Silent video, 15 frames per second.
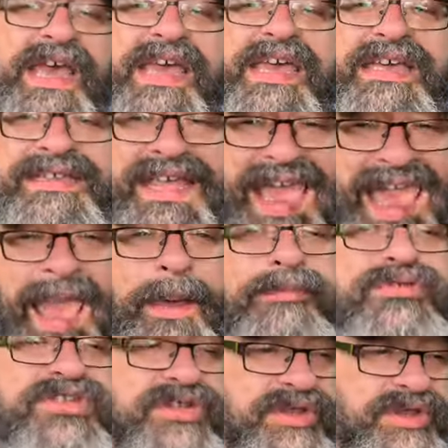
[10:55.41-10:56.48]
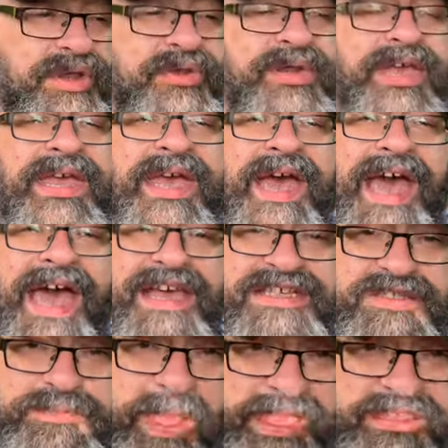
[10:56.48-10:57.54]
is absolutely
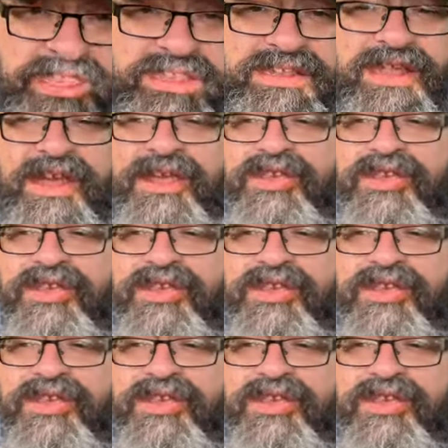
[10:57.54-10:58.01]
expected.